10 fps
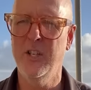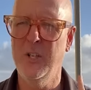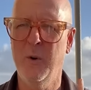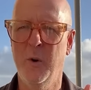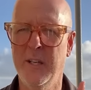
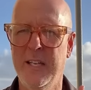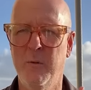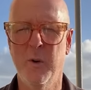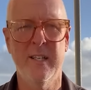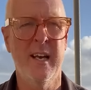you only need
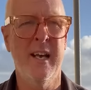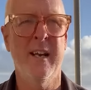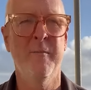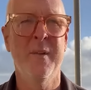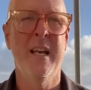one ticket.
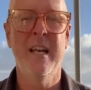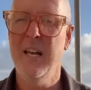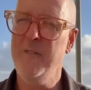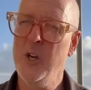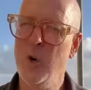If you go